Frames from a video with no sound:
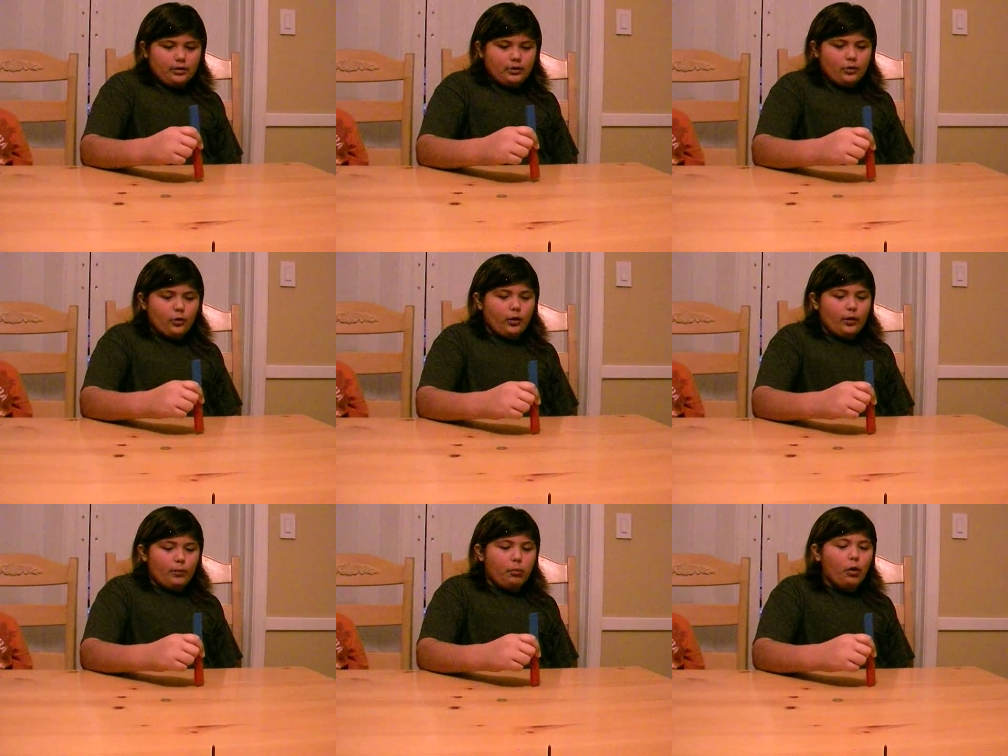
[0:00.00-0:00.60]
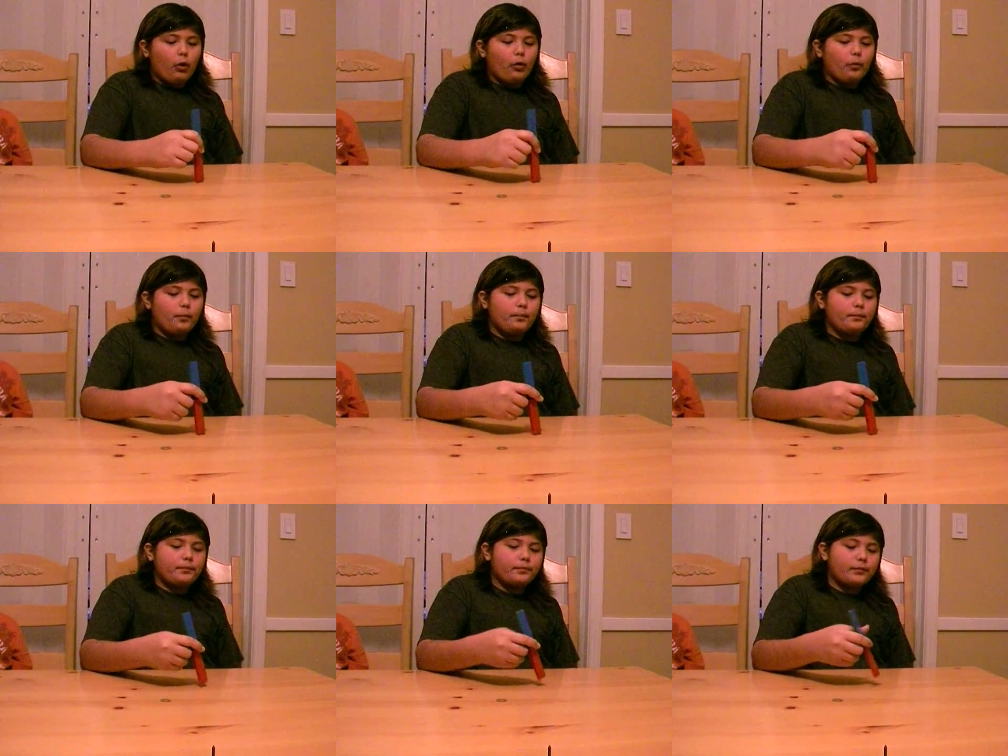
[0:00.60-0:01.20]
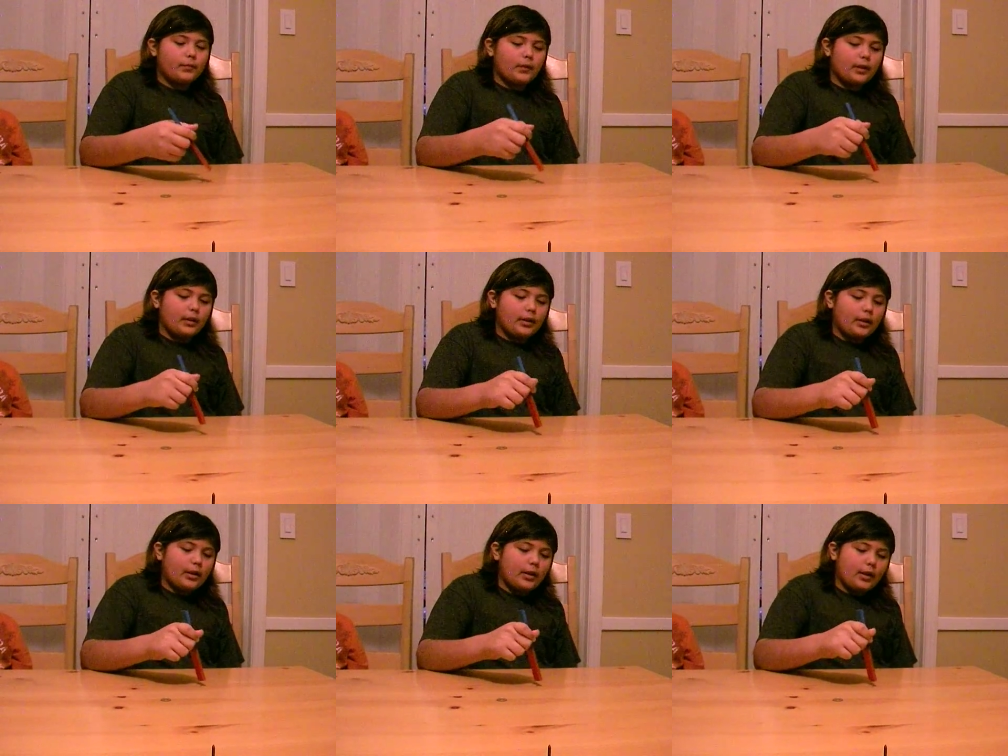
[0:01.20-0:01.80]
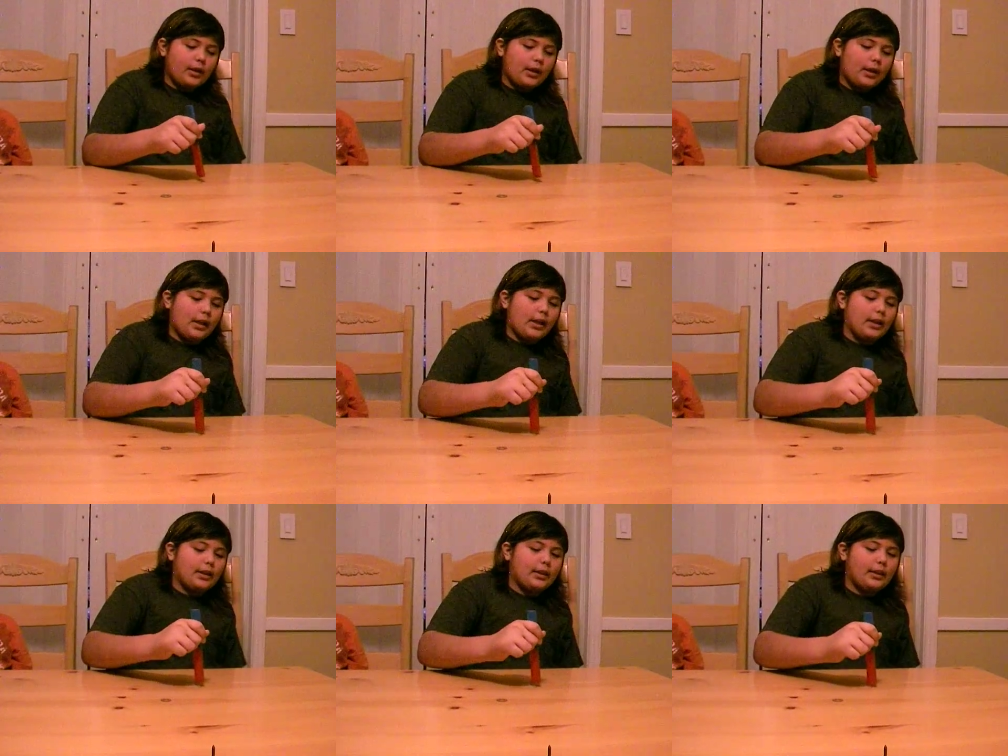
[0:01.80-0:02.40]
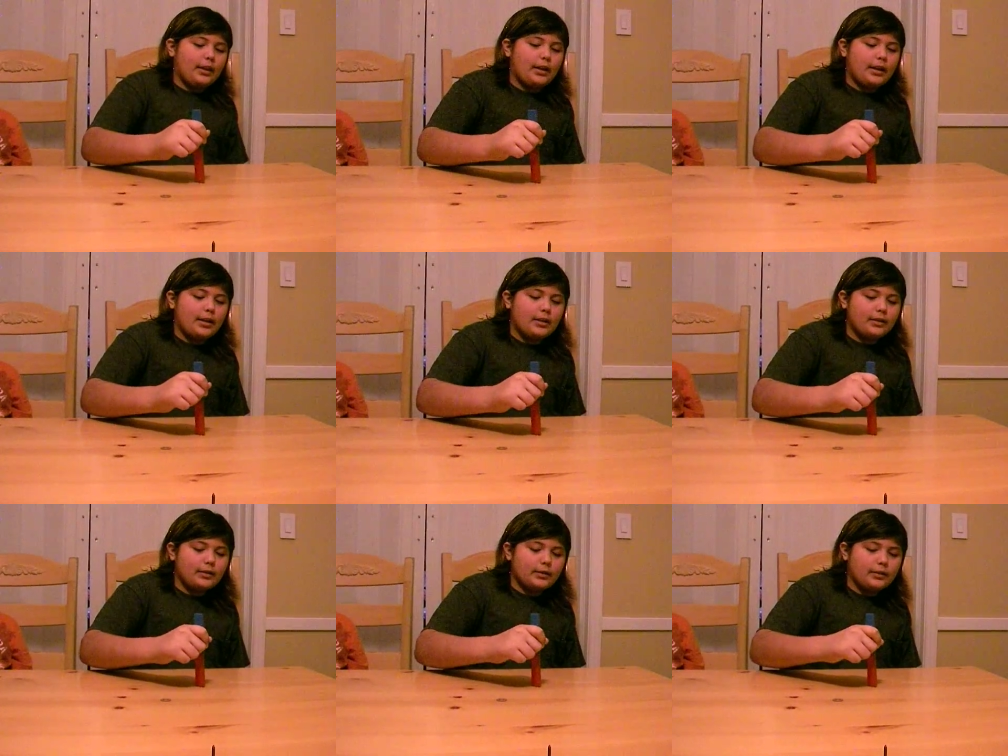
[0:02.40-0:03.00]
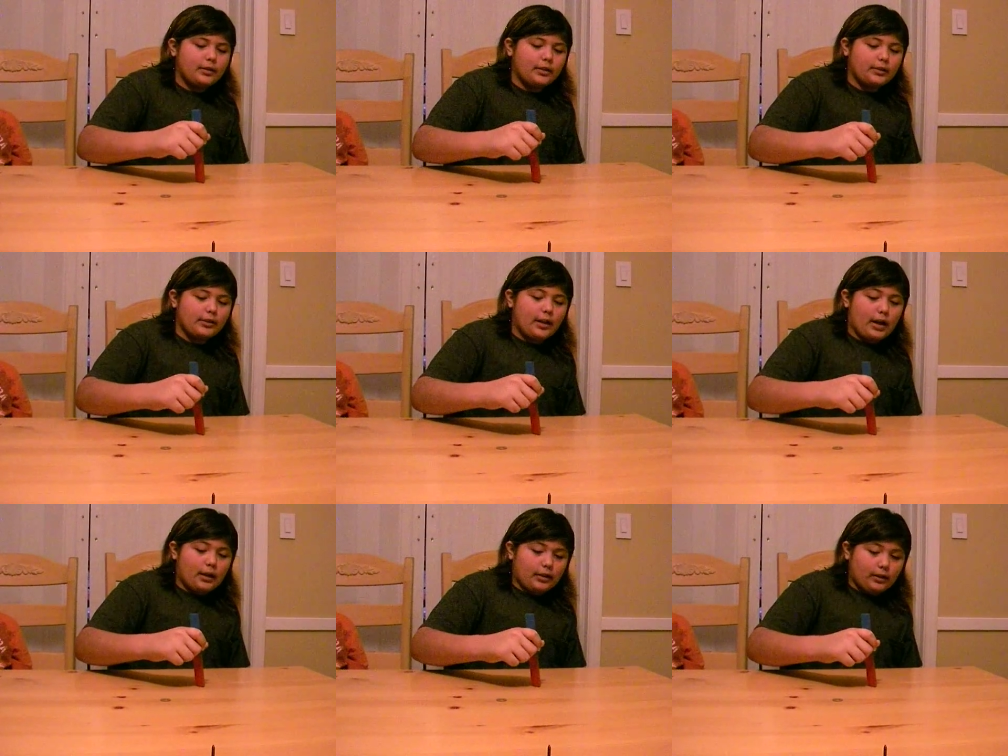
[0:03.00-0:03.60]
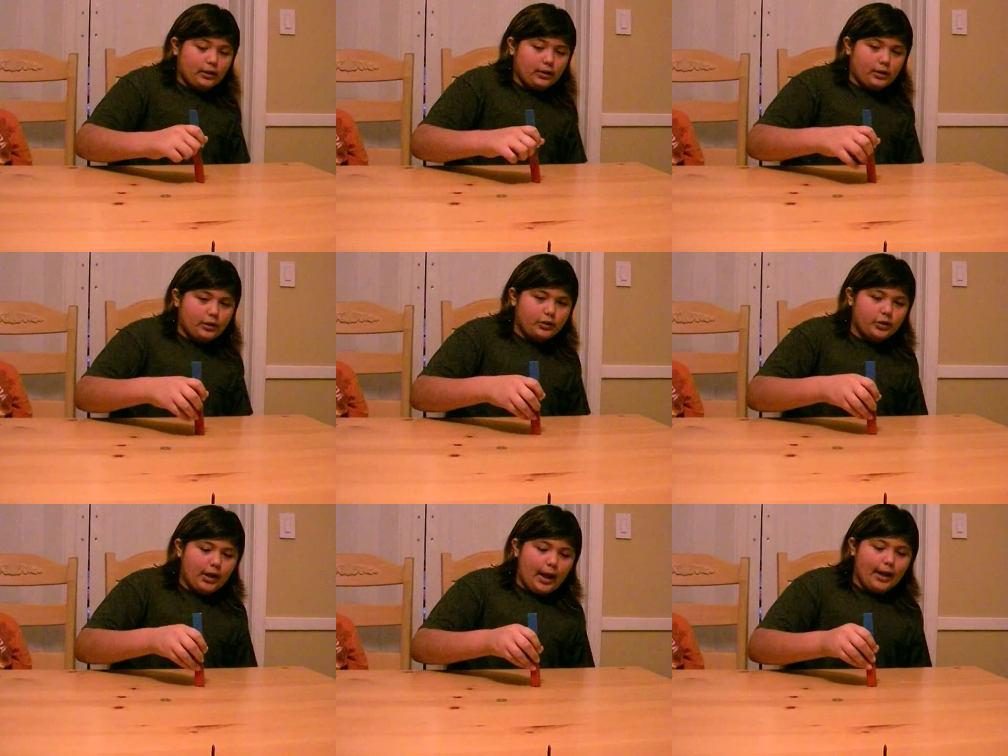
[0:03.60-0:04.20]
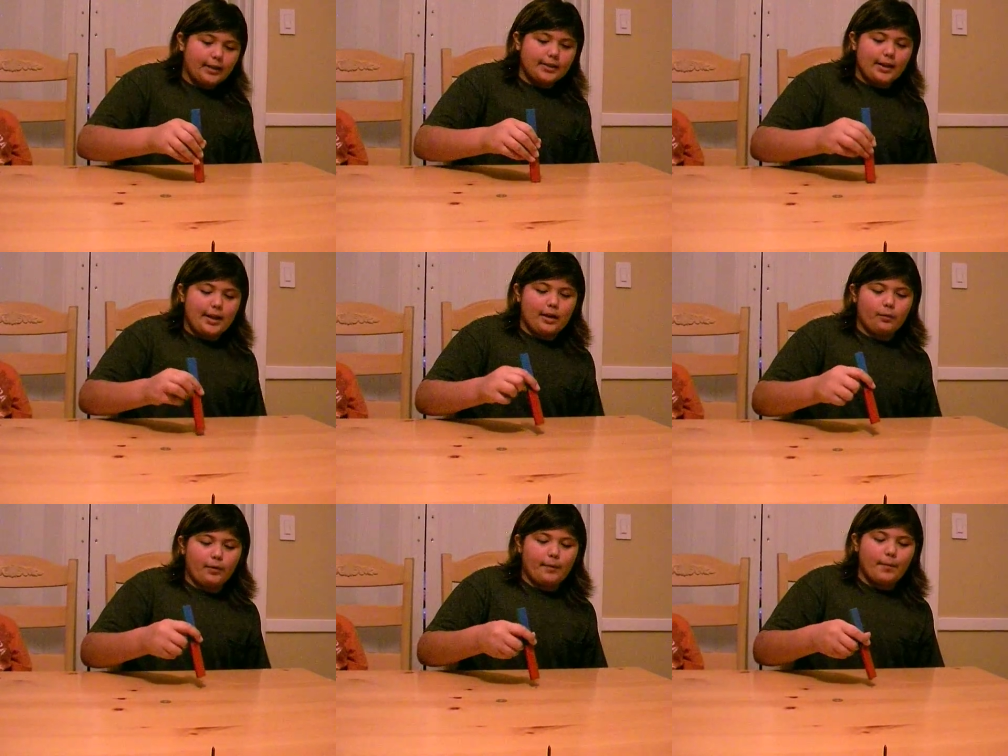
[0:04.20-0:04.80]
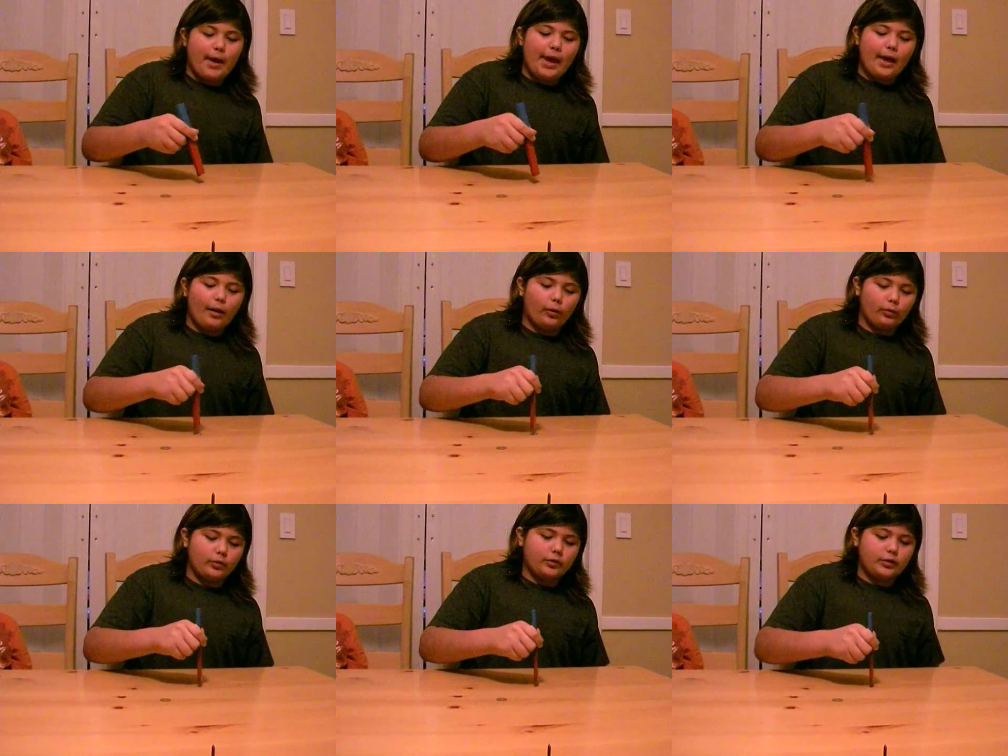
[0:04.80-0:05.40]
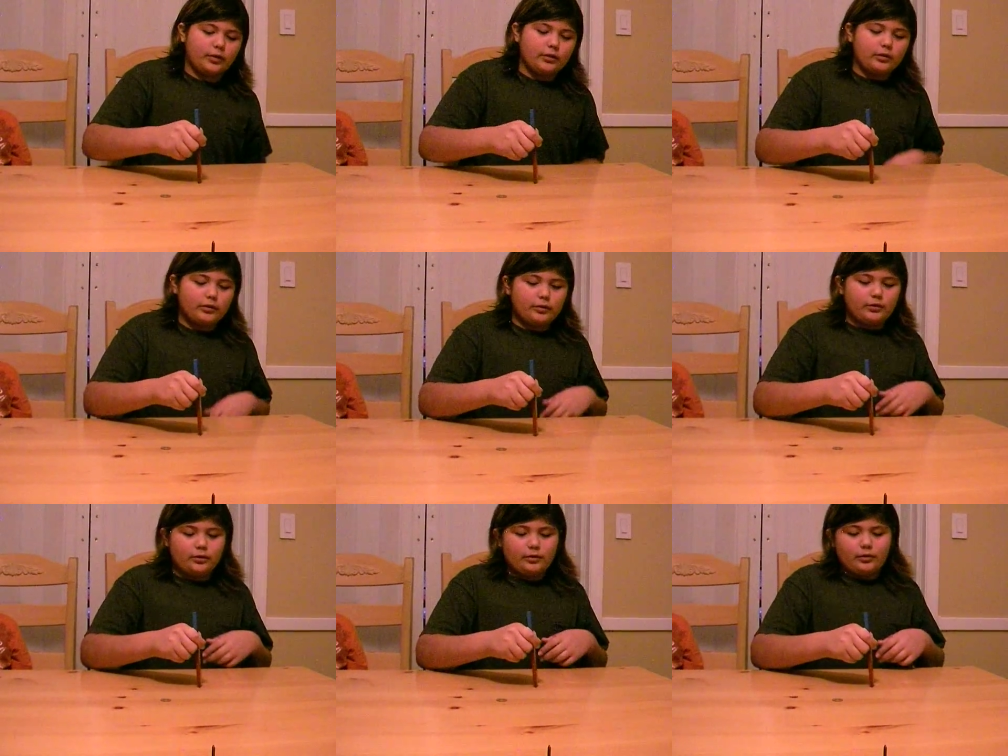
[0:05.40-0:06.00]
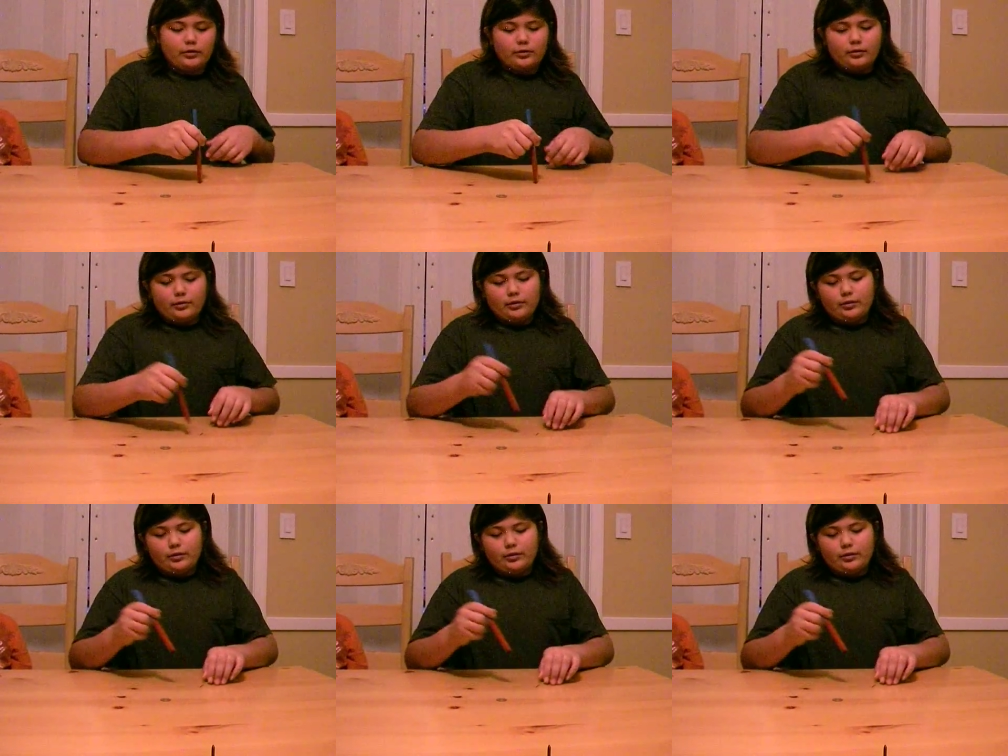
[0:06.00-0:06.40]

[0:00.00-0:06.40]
Or the pole. And this does not attract, it repels. Oh.